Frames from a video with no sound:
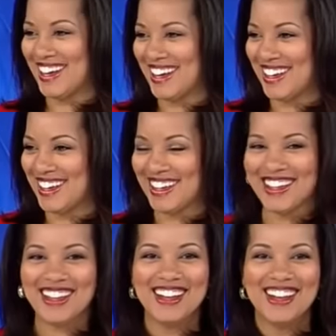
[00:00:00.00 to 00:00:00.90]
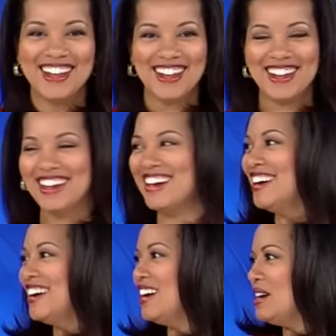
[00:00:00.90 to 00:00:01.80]

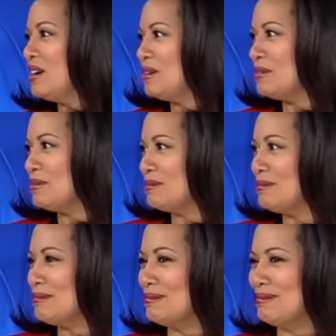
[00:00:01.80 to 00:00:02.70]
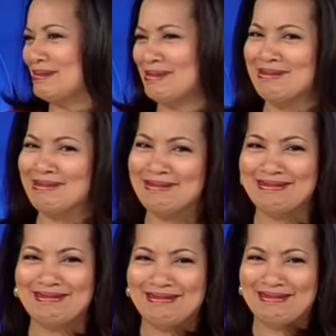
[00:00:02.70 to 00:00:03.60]

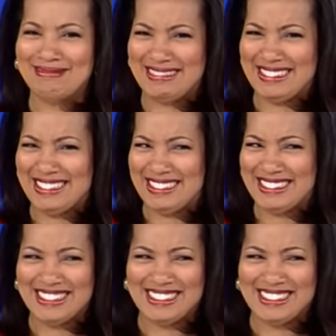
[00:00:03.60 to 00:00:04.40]
[no speech]